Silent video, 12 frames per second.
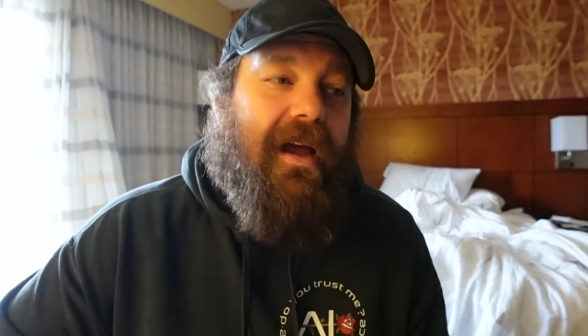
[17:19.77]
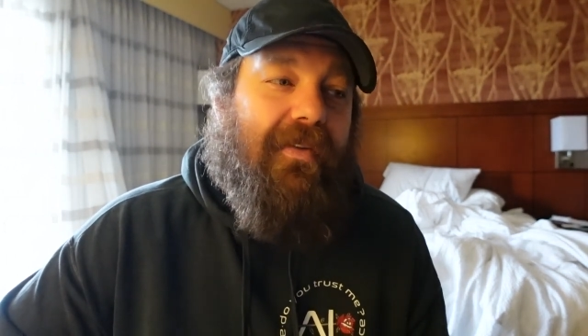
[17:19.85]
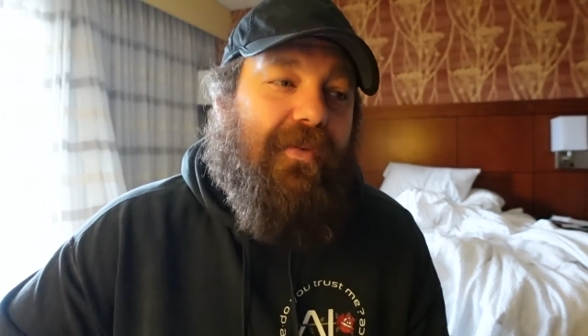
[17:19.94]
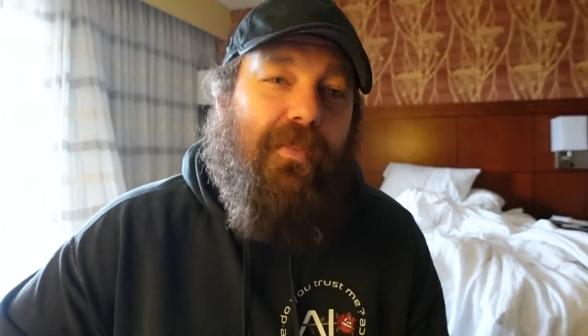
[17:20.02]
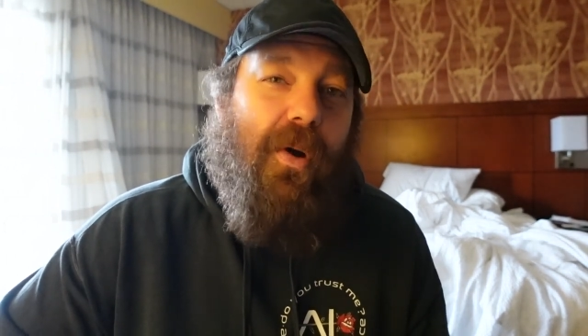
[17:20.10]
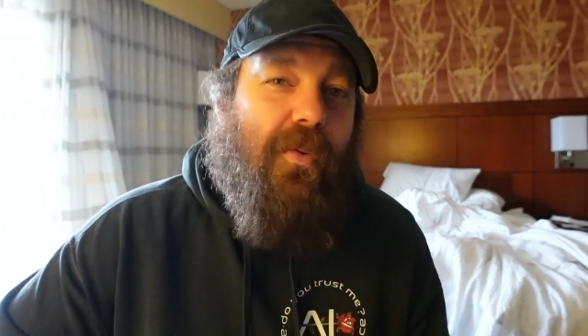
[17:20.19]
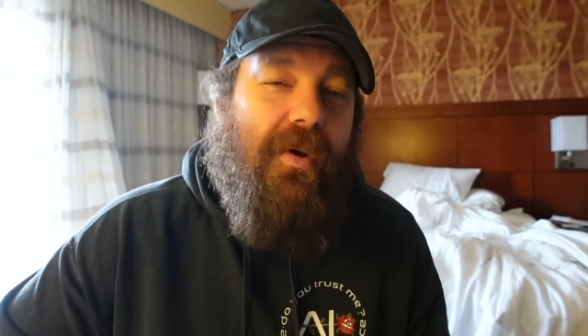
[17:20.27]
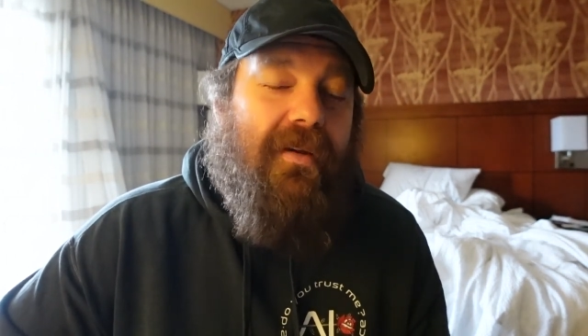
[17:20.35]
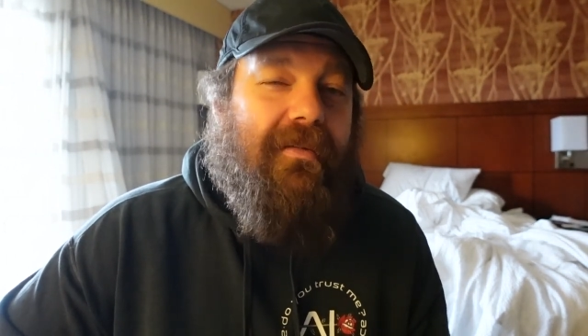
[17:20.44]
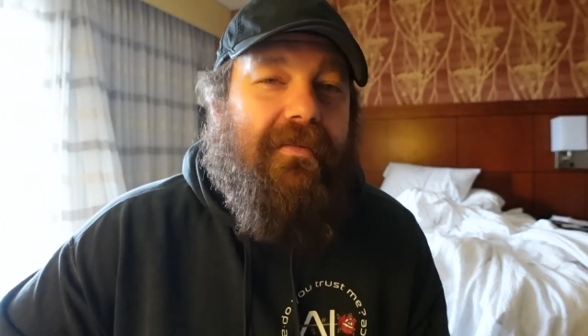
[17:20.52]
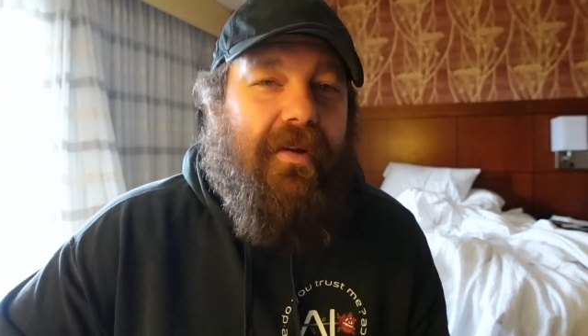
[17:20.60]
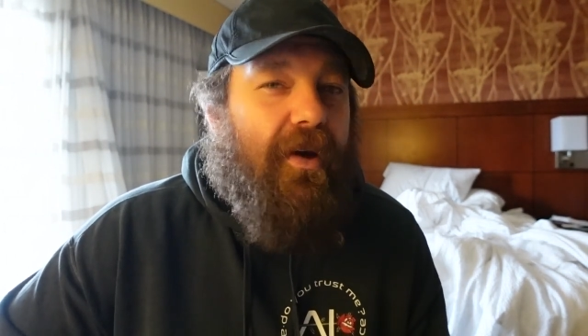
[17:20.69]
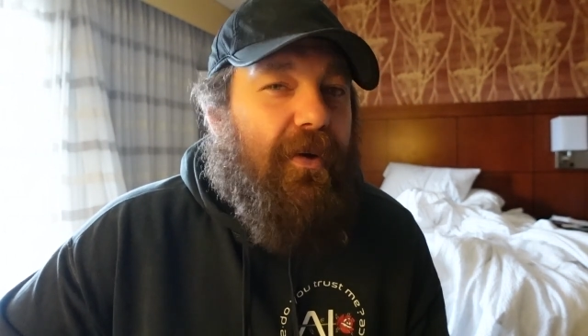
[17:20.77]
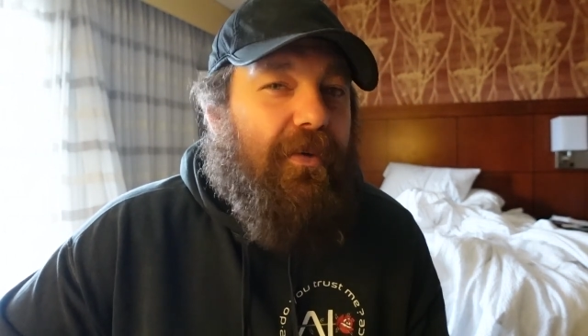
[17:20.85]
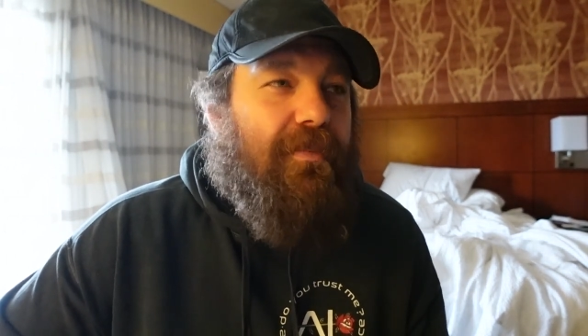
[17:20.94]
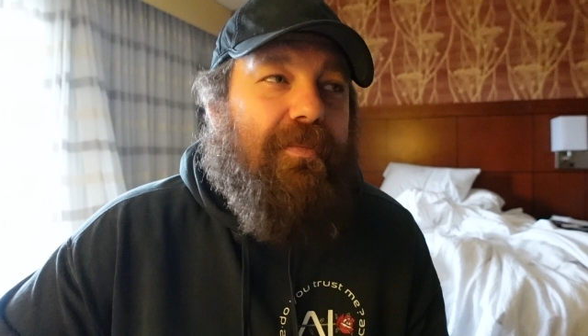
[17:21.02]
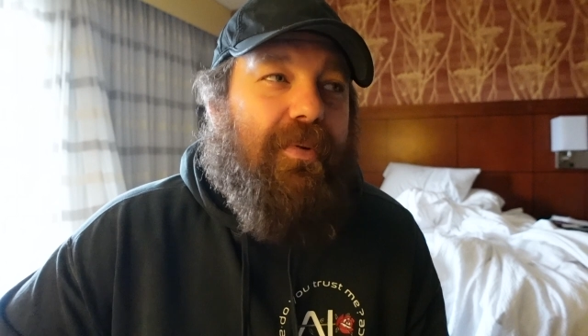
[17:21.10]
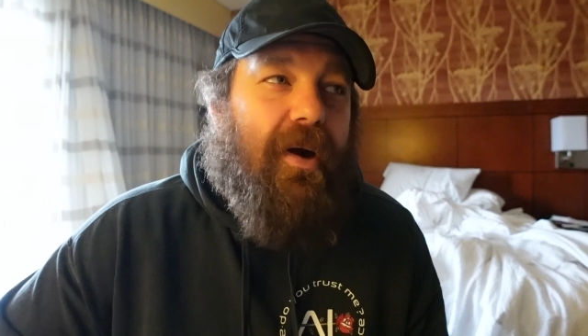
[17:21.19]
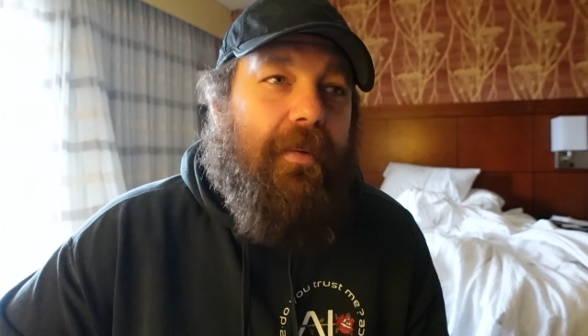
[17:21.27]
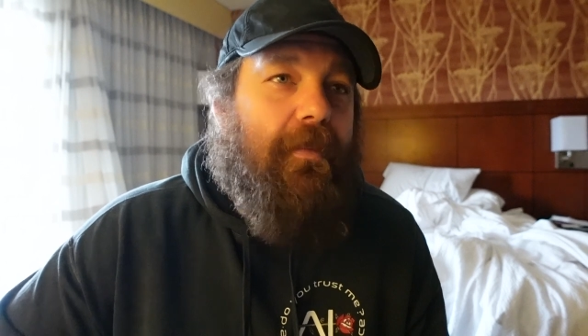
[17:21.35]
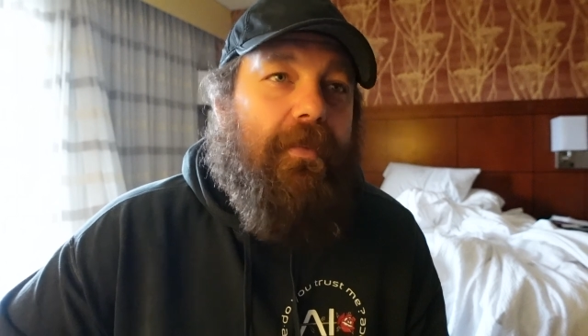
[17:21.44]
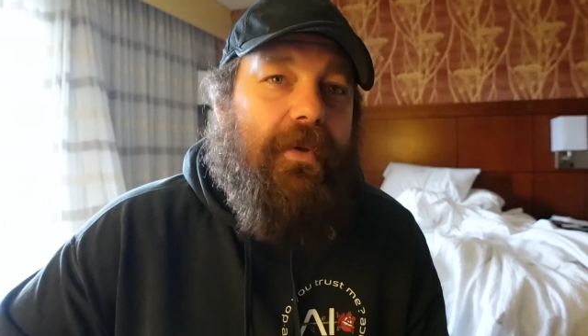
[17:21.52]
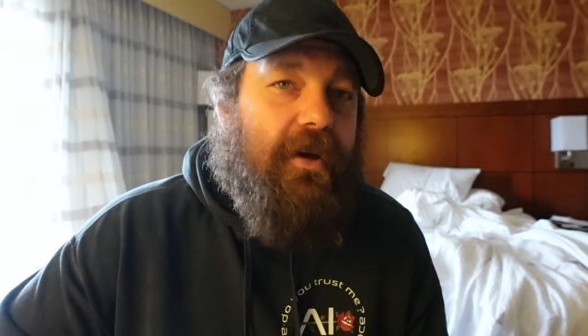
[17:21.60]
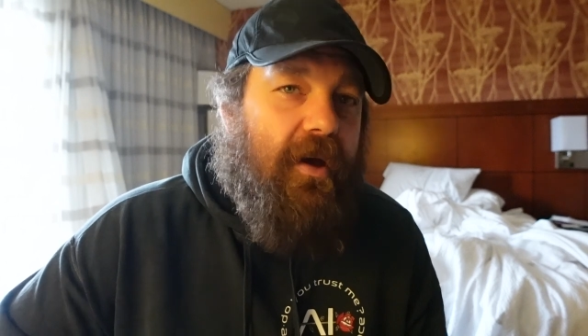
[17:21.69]
At the moment, no,
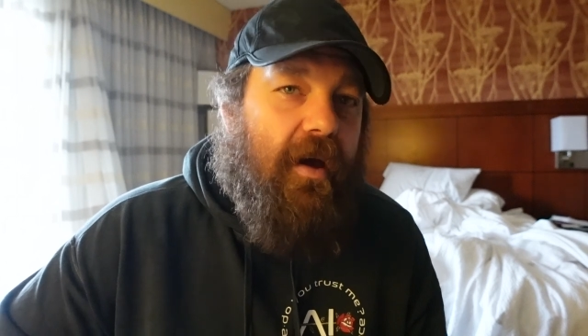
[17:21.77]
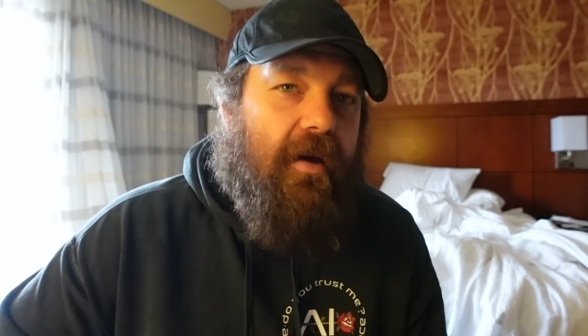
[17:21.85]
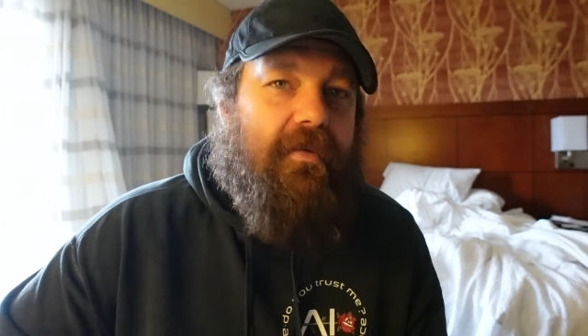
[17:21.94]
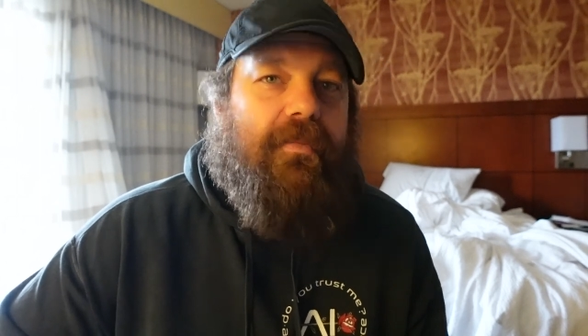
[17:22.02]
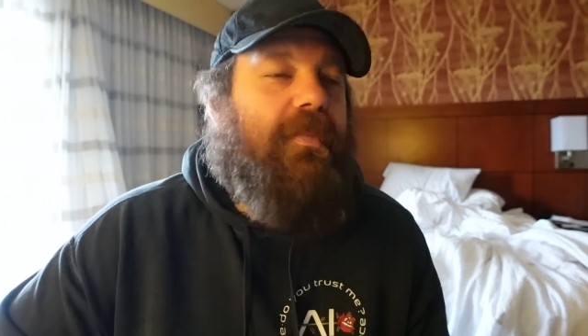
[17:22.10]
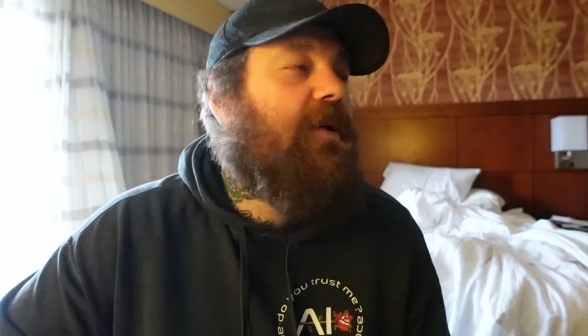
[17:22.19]
probably not.